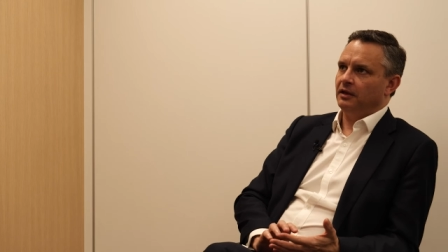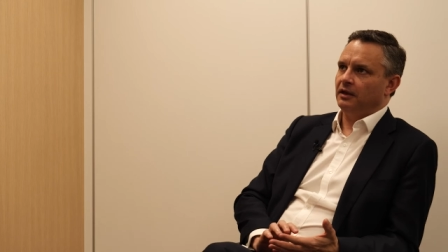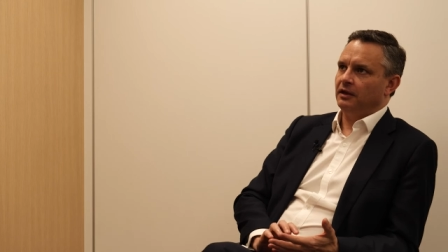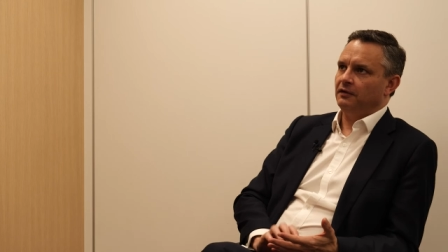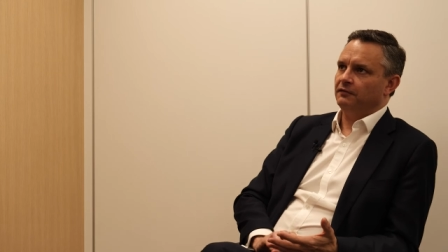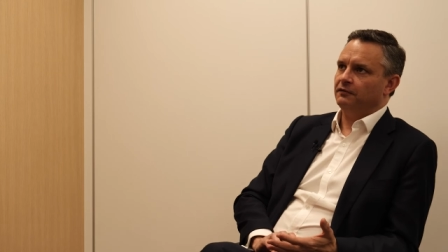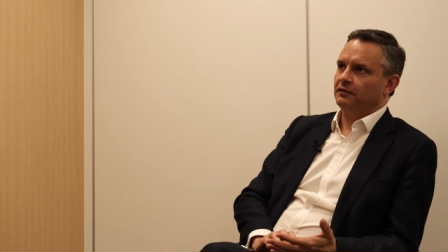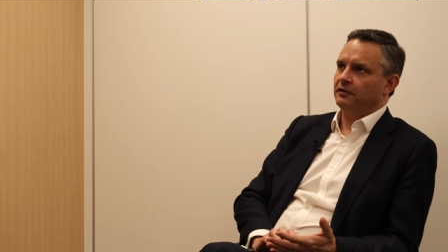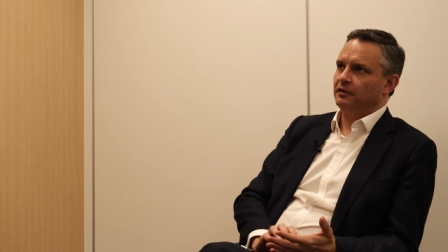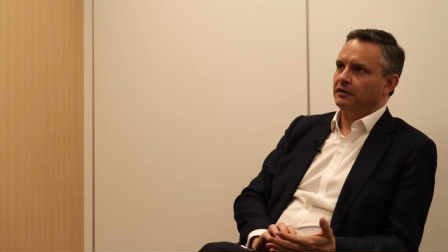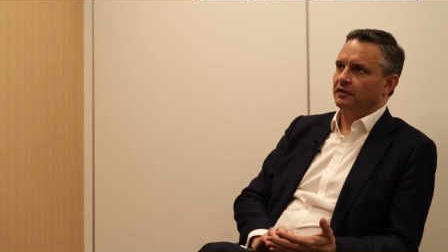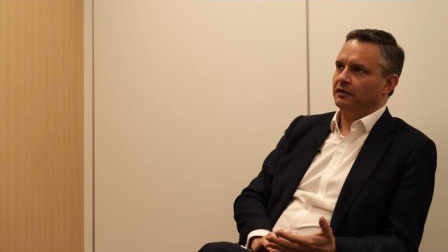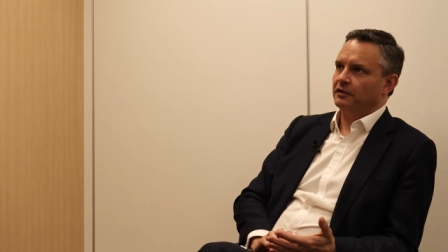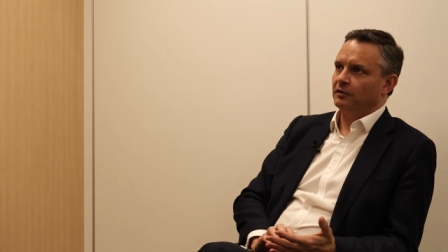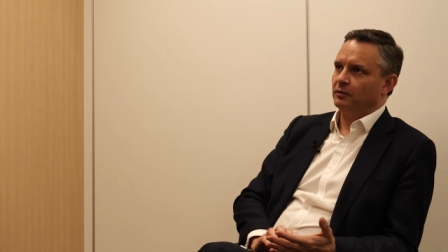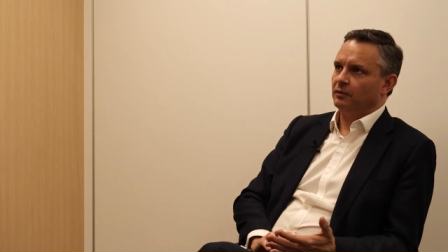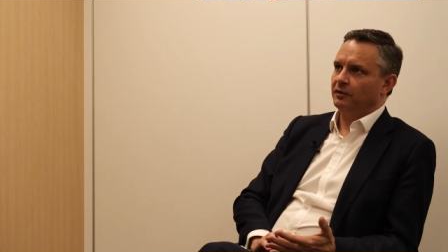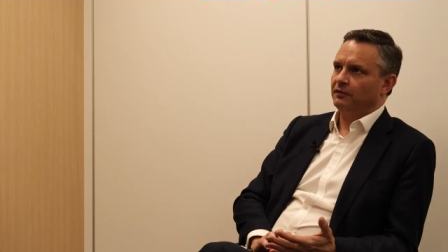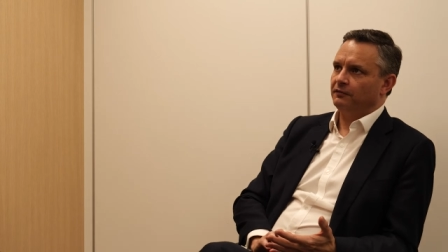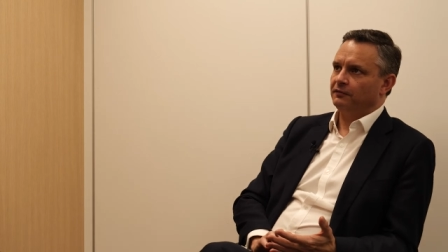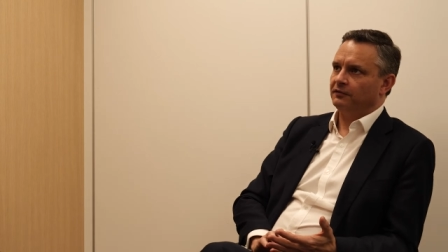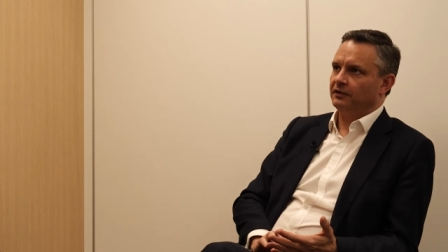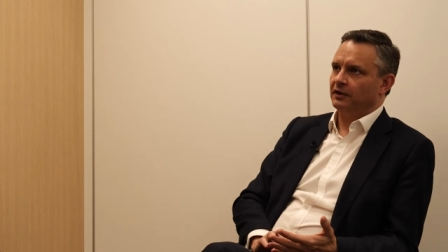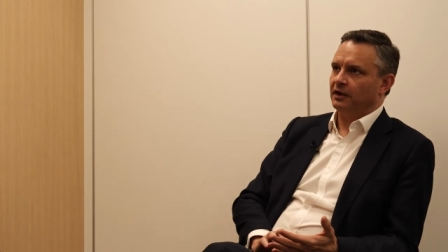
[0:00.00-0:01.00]
everything that
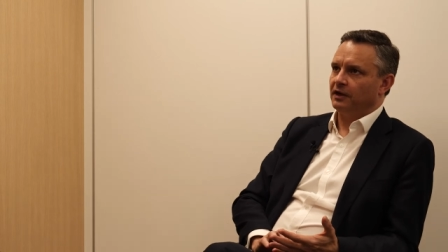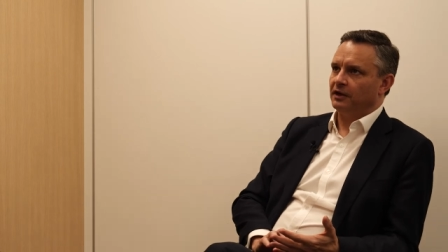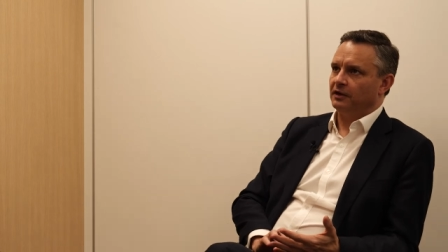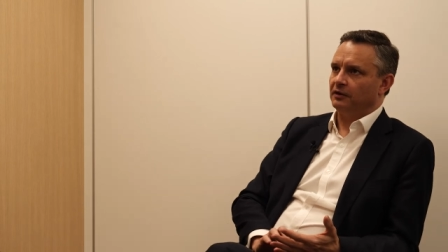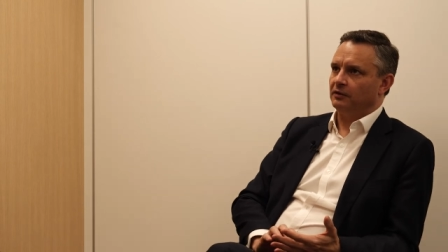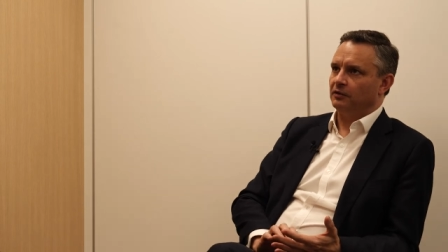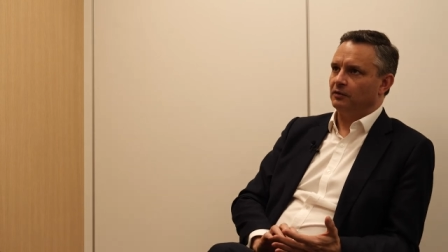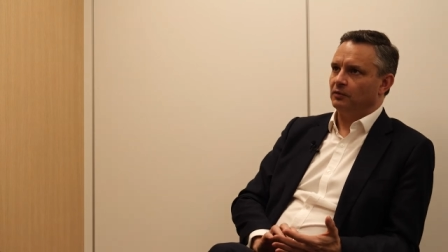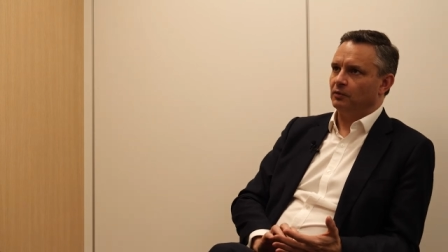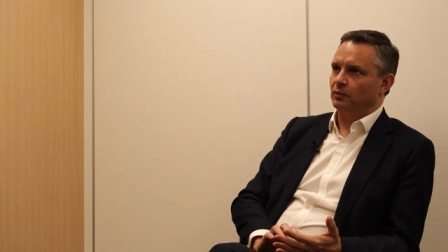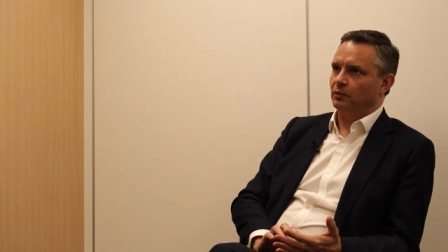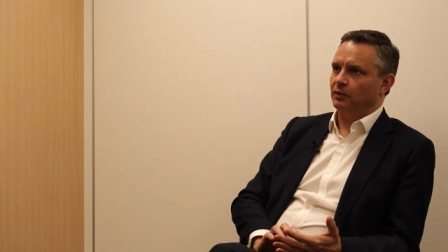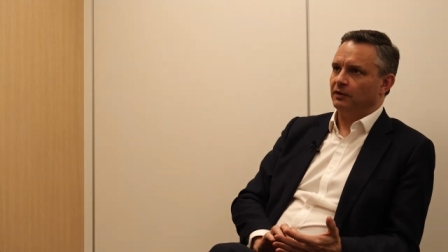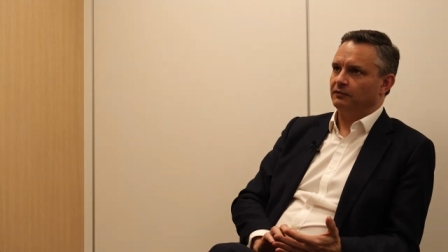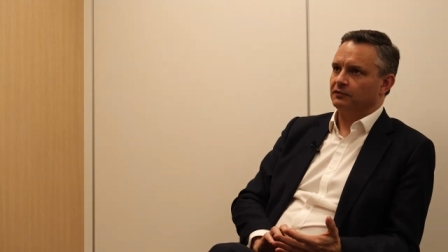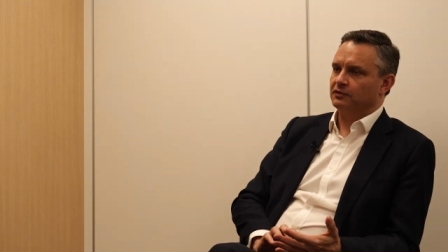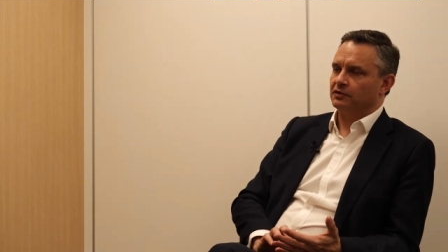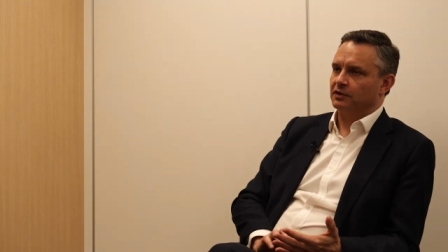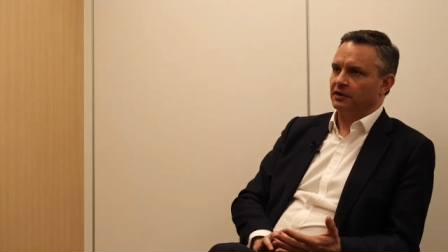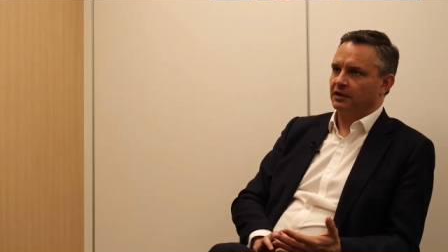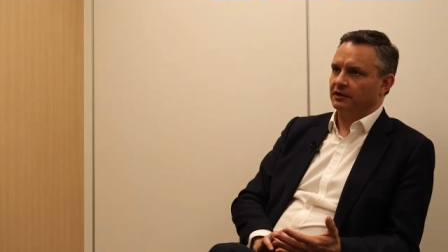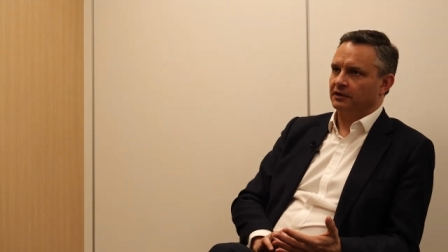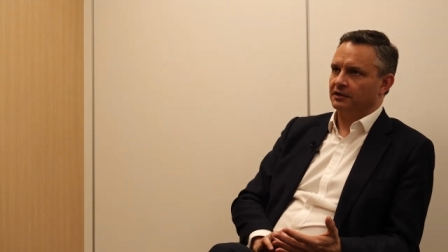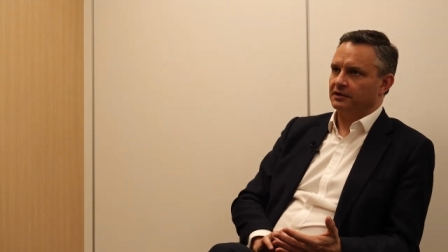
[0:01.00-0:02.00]
we've done, we've
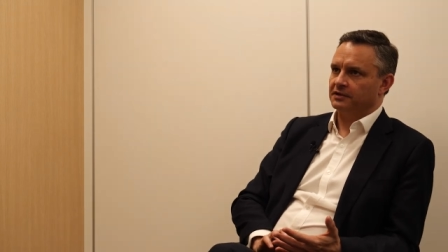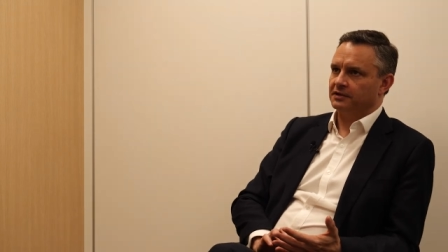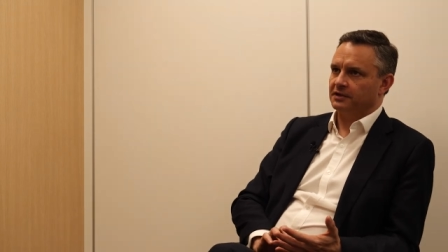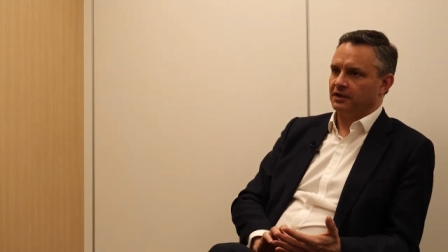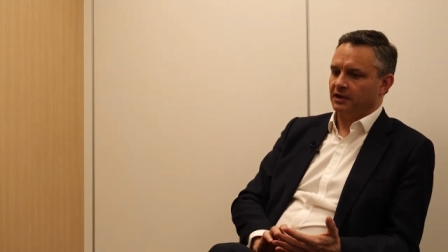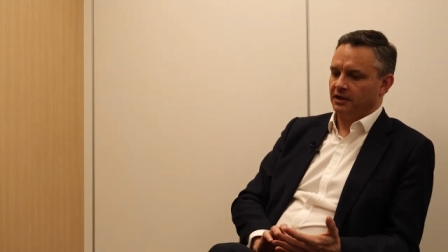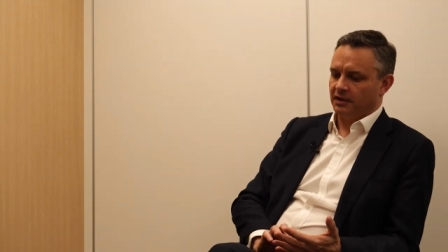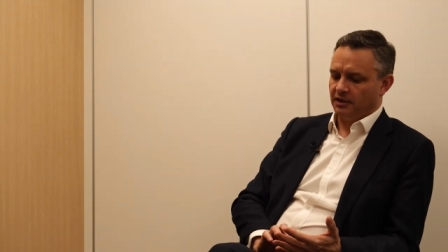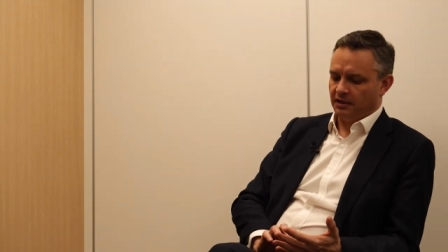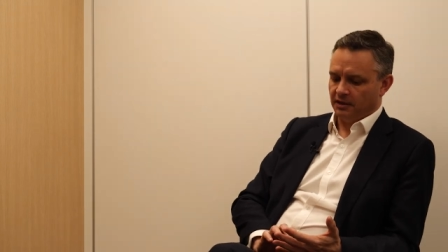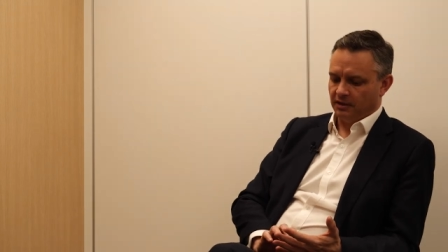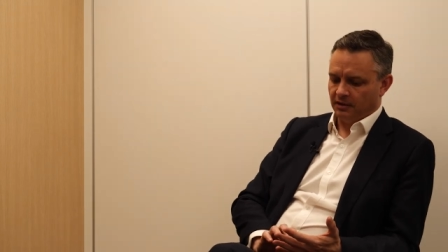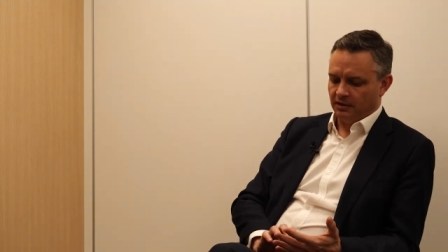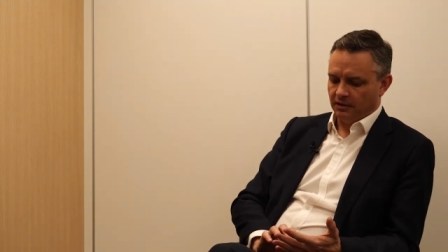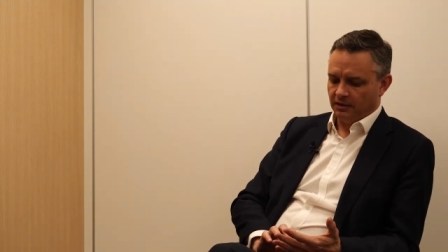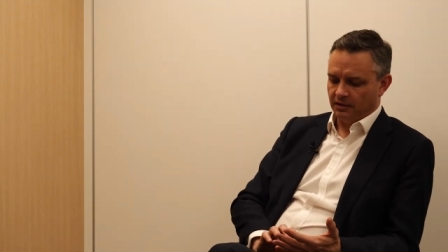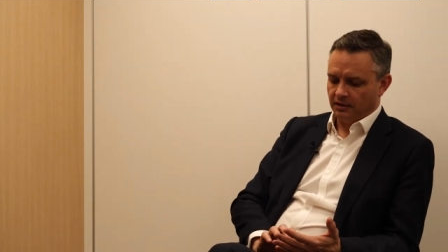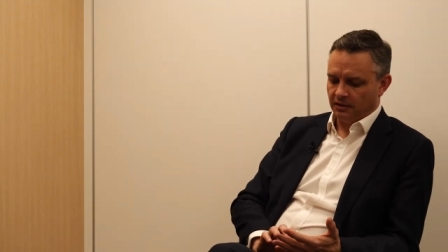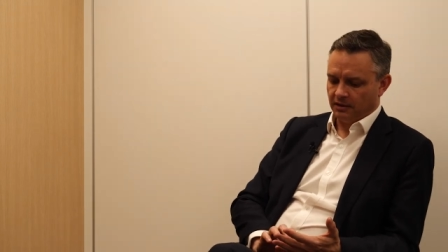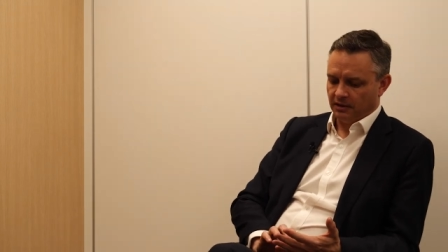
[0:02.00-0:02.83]
tried to say,